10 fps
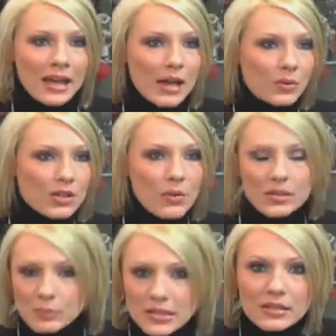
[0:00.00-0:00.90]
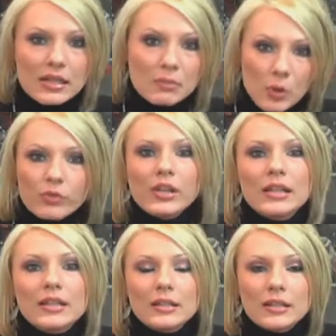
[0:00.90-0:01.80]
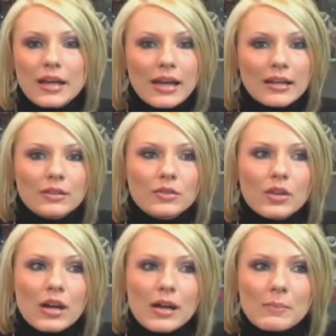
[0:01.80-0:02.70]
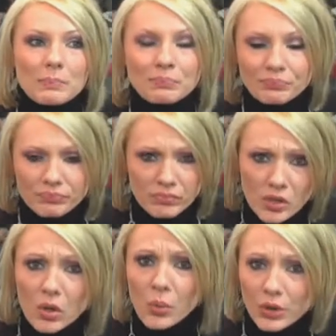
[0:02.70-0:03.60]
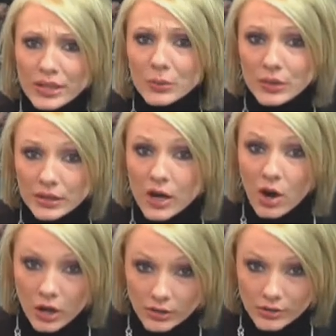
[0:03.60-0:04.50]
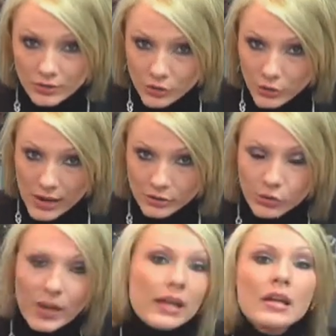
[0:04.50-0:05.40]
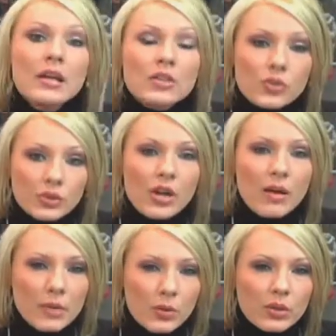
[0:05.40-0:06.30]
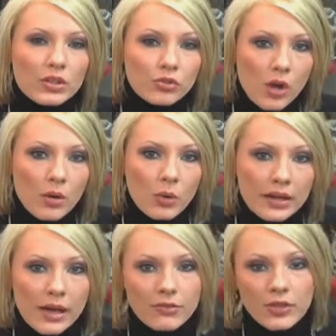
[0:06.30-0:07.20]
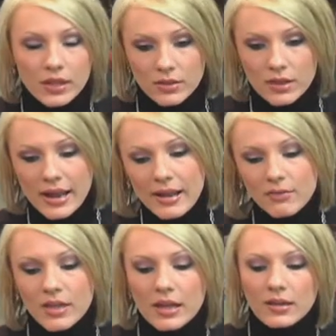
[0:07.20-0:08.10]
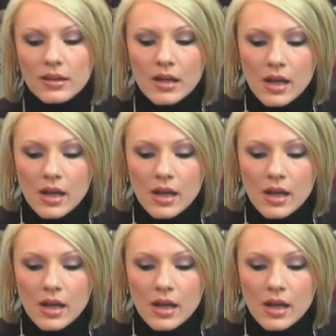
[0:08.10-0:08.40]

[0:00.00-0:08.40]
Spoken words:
And I was always busy and moving and working really hard to graduate. So it taught really strong work ethic that I have then